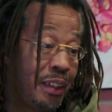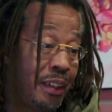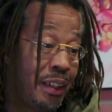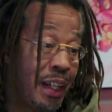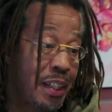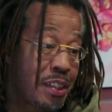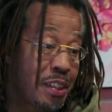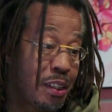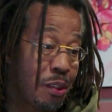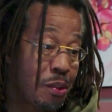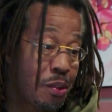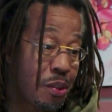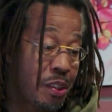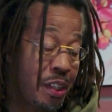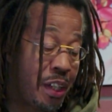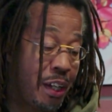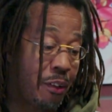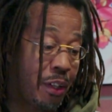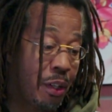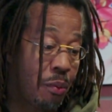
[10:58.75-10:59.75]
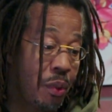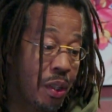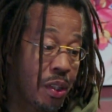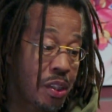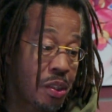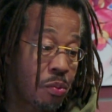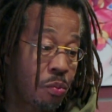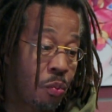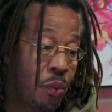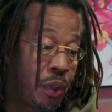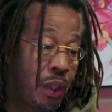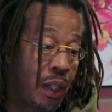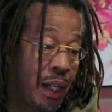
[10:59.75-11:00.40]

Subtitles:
nice little scenario was when